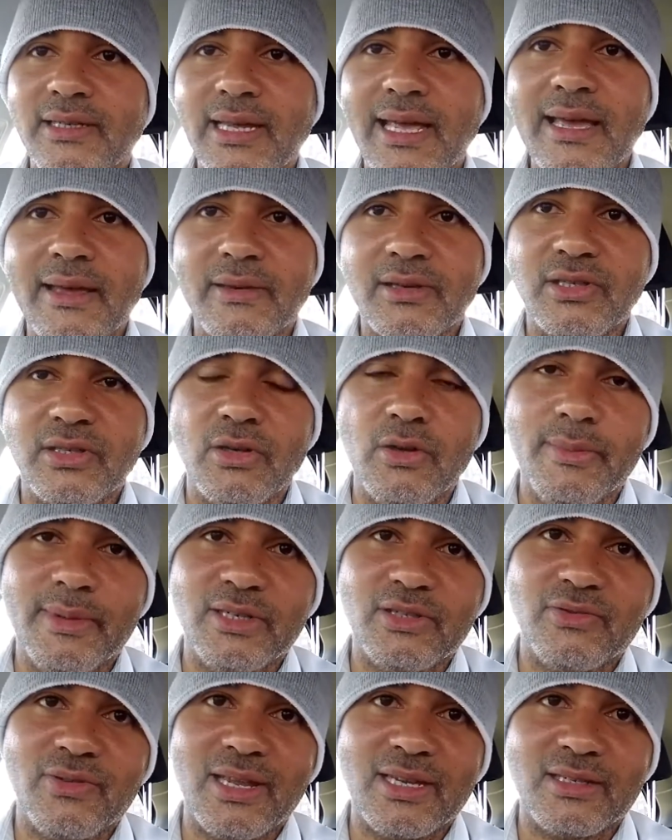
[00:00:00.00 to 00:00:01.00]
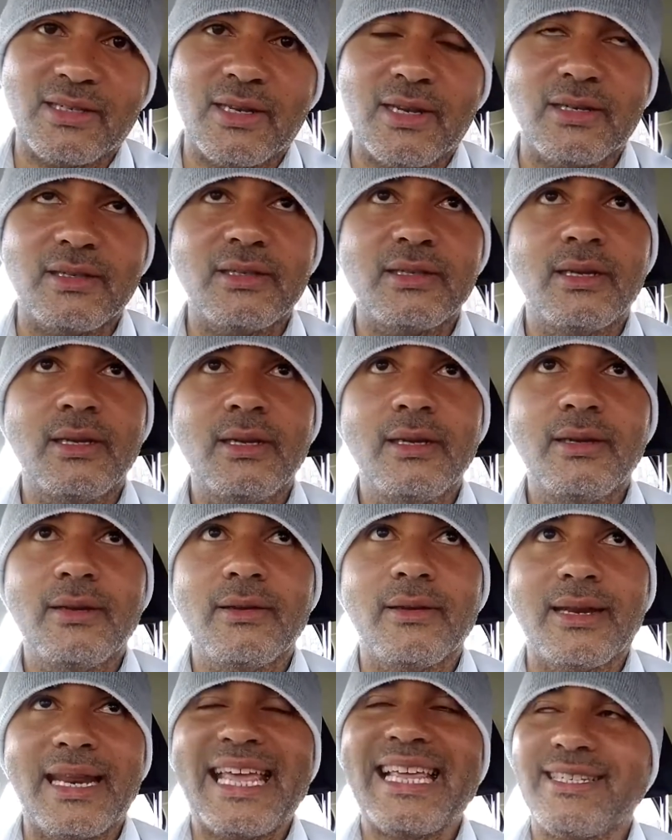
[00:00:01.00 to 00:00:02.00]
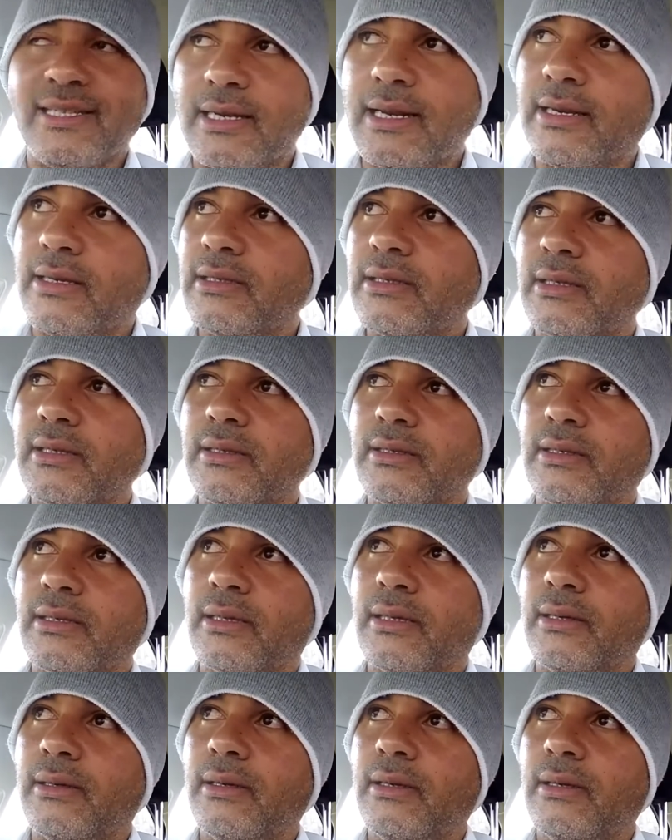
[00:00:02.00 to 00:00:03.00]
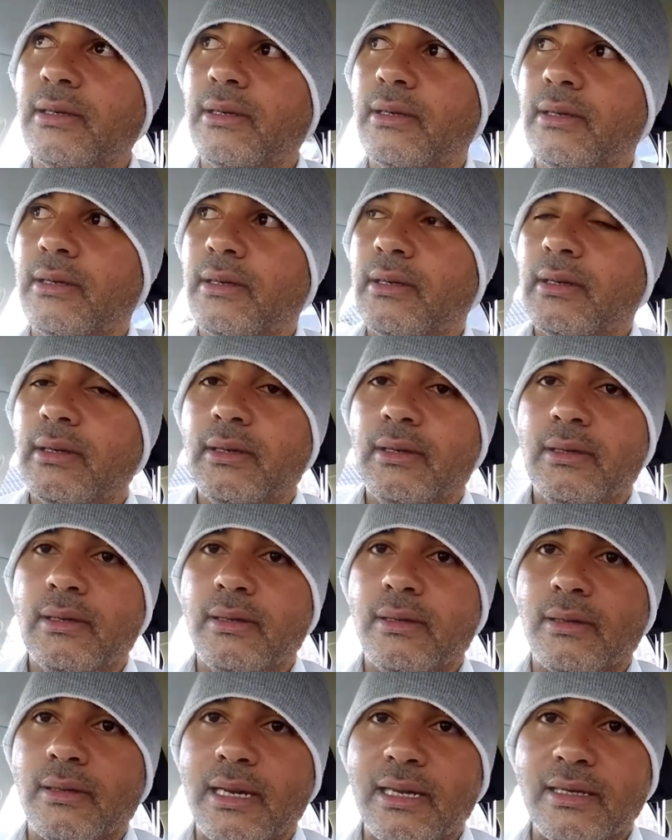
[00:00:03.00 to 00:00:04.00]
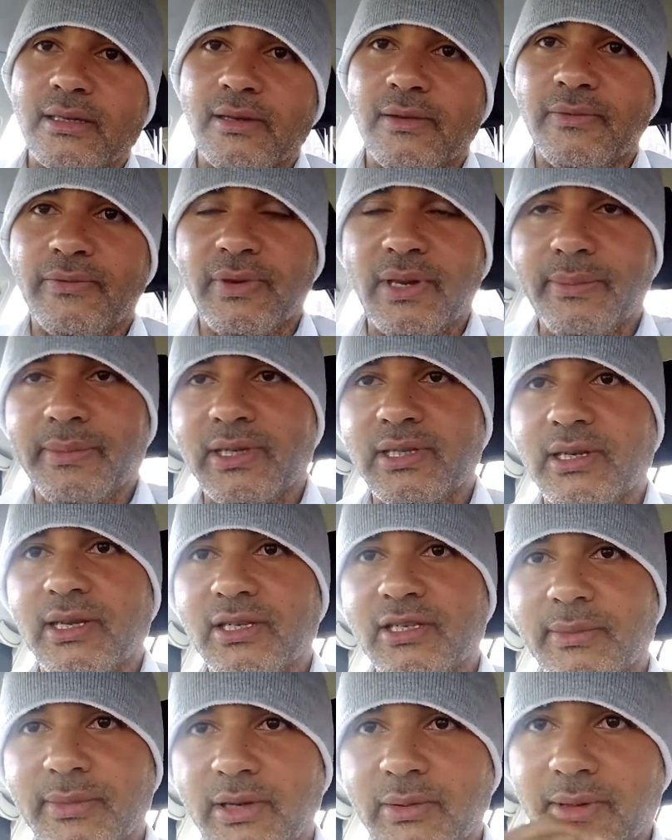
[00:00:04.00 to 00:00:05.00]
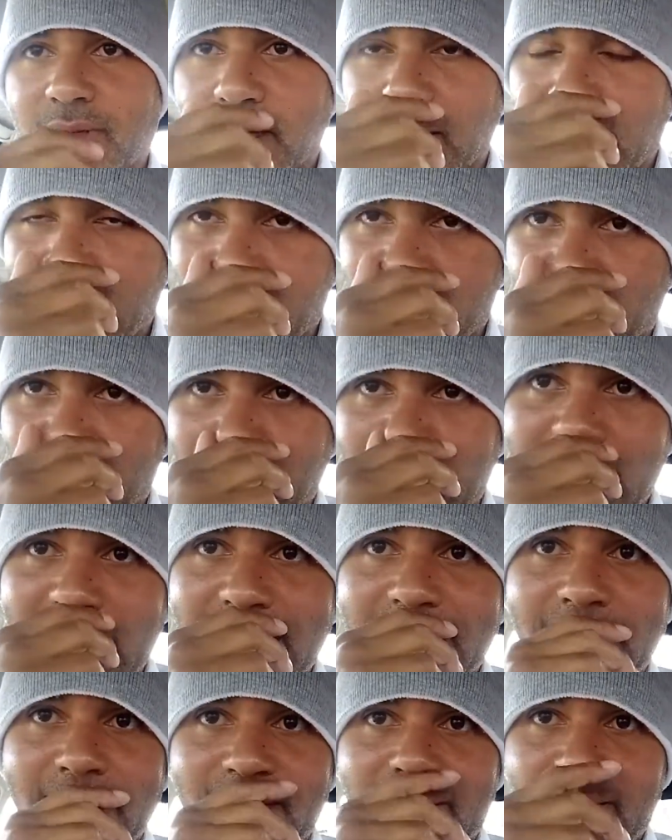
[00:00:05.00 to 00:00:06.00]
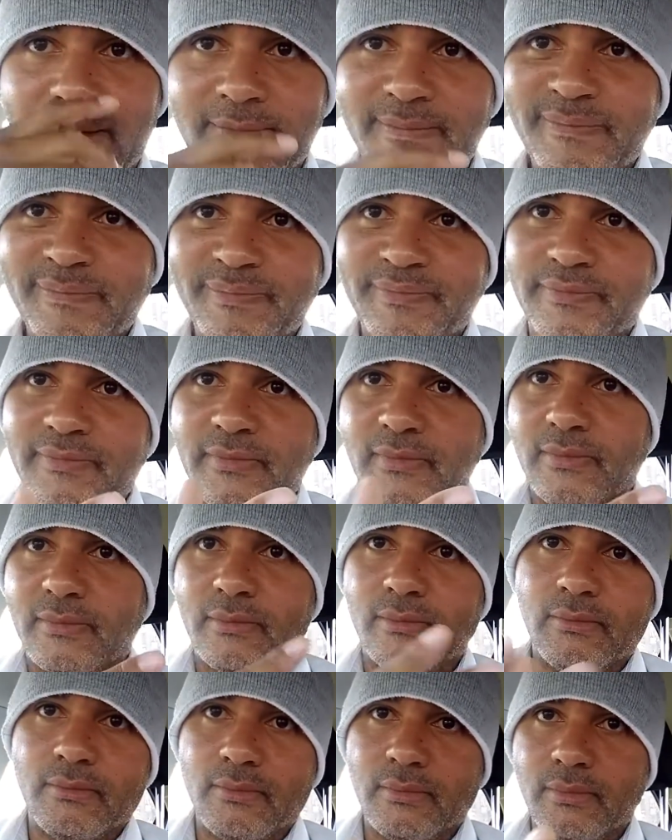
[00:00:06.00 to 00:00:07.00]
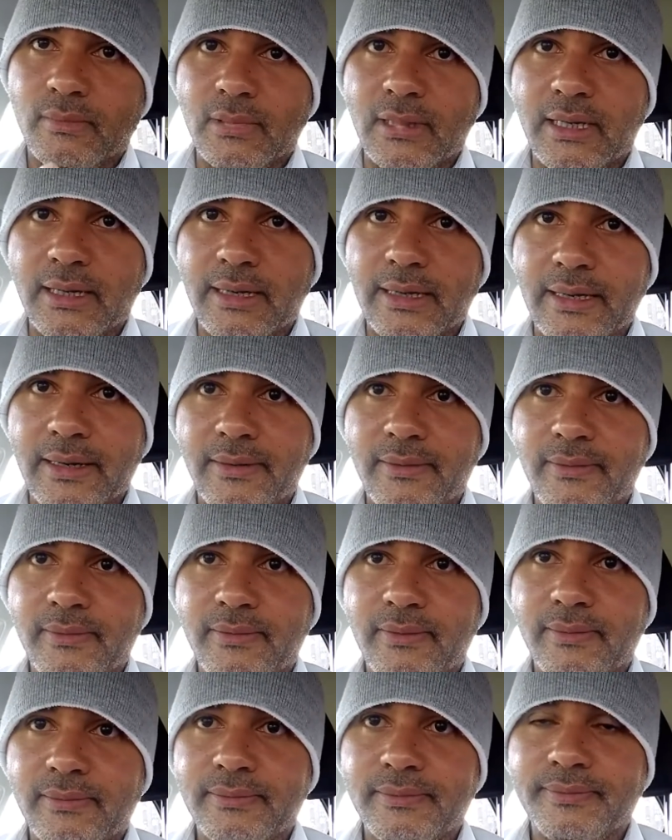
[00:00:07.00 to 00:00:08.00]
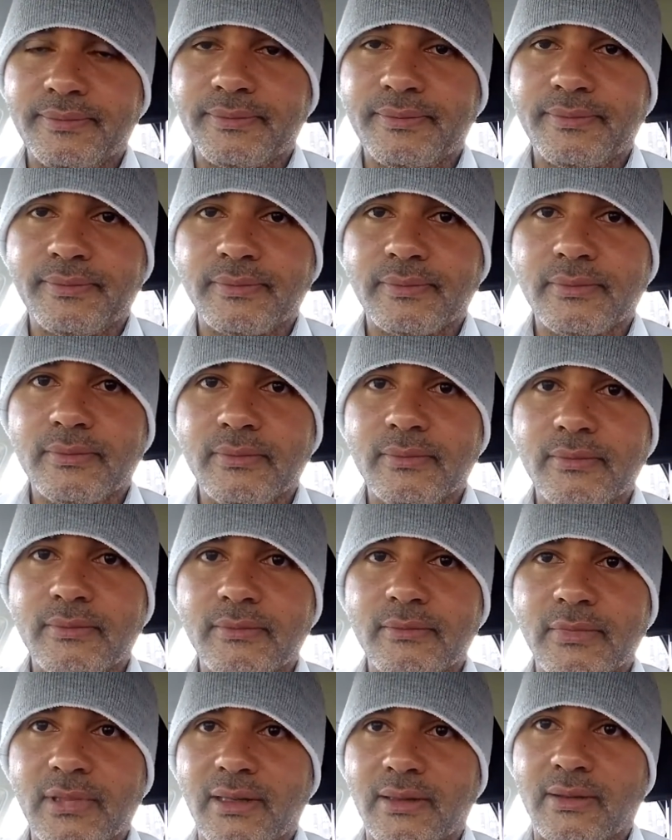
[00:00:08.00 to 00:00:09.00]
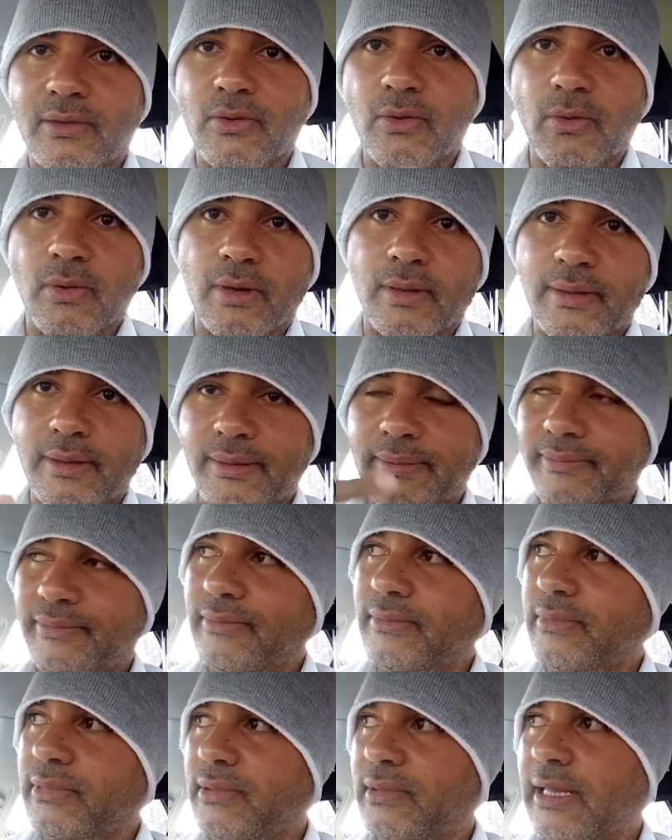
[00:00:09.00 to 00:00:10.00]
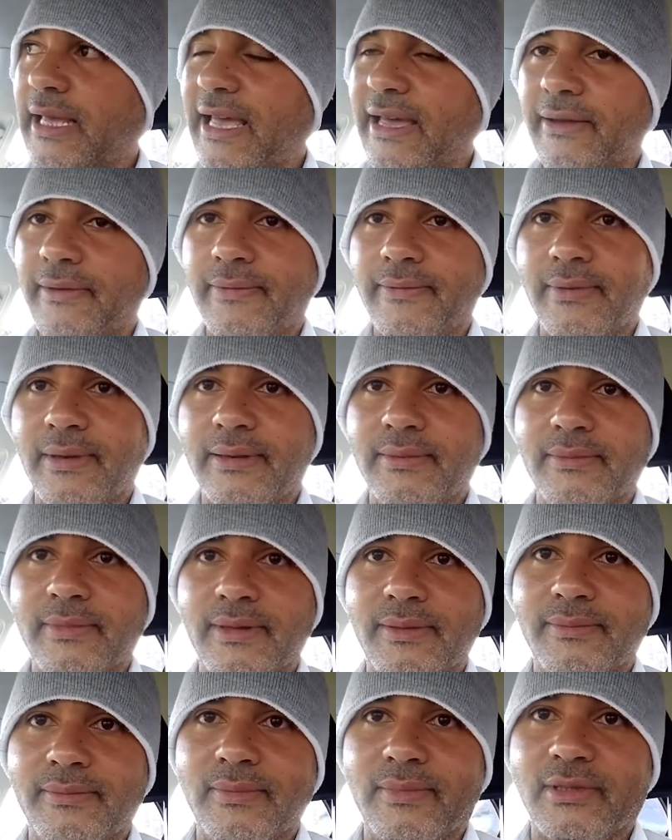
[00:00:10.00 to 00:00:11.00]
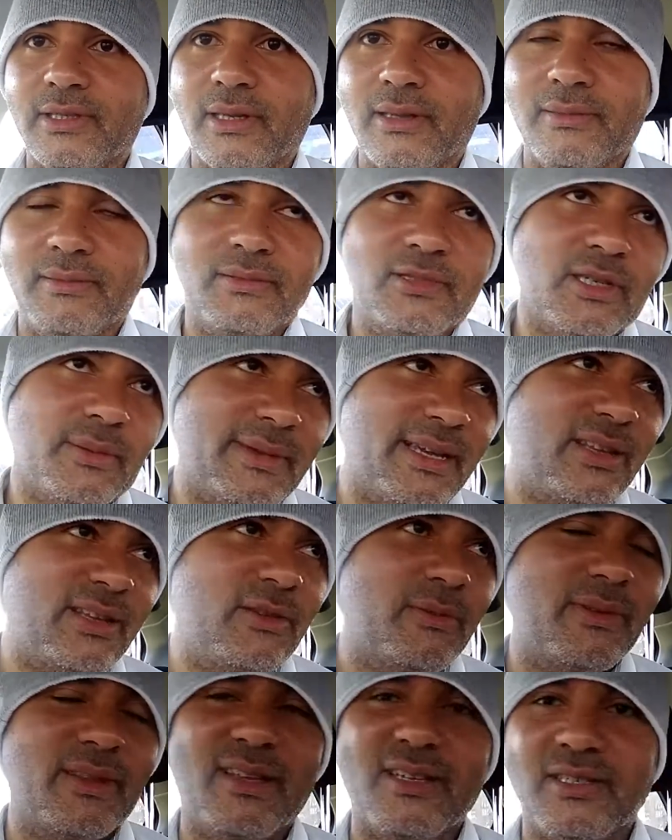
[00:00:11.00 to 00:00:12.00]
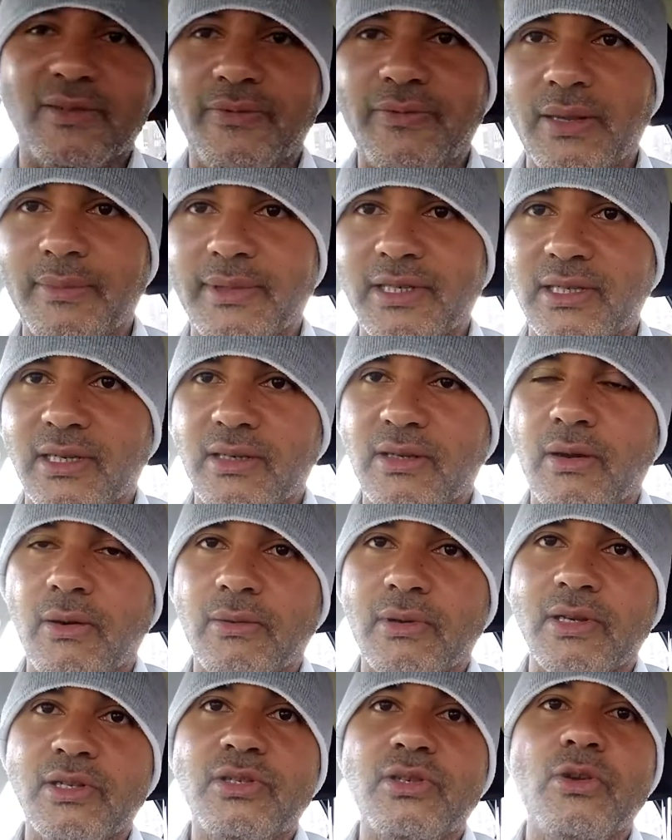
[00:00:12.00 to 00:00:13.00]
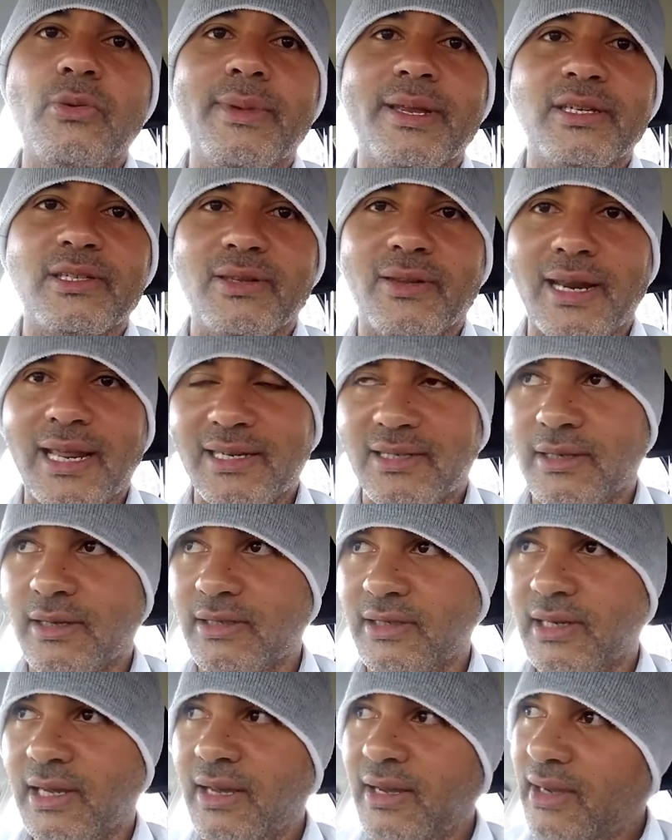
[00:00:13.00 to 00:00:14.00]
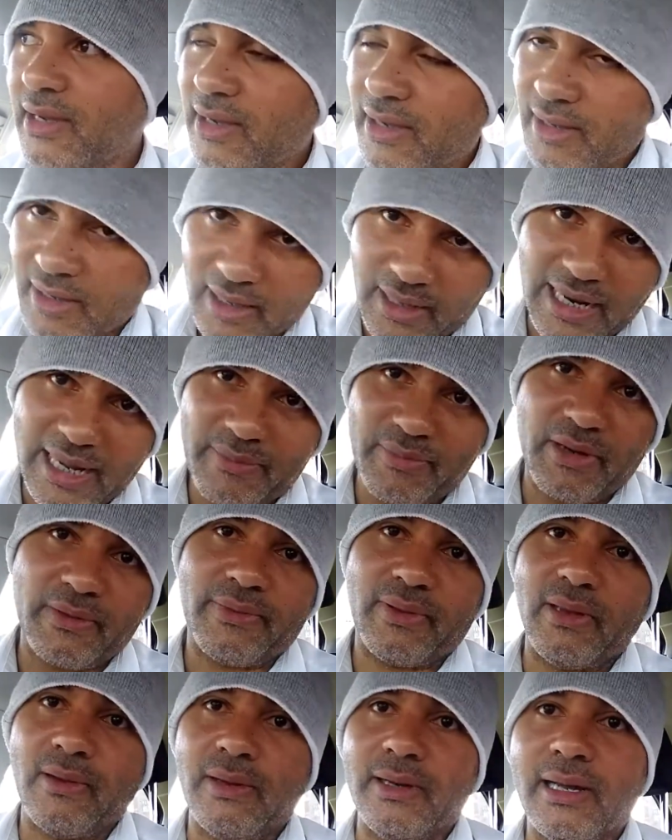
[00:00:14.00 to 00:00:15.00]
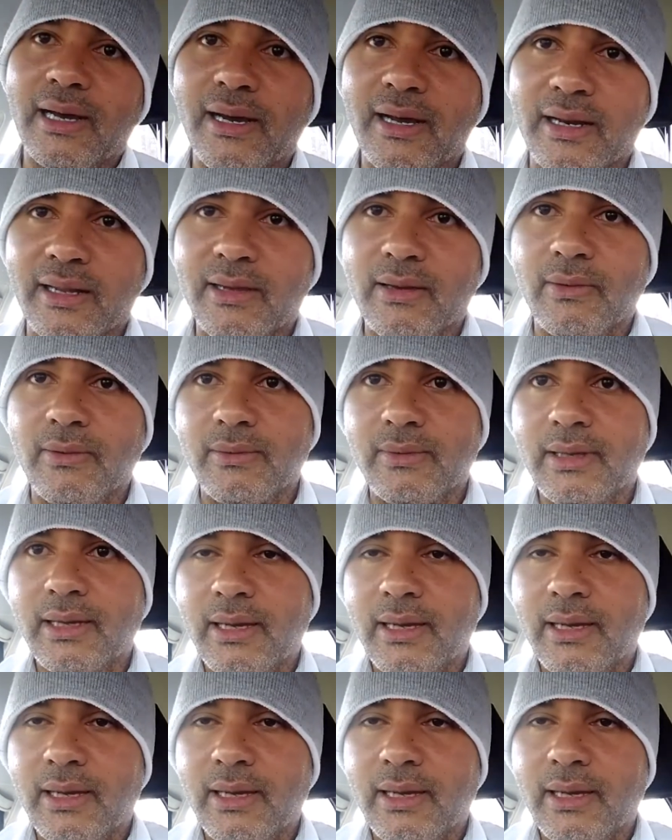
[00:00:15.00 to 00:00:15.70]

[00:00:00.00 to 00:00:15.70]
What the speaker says: Earth's humans resonance is resonant frequency, something to do with electromagnetic, with the core of the Earth, and so something to do with that. As a frequency, it's called the Schumann's resonance. I read briefly on that article,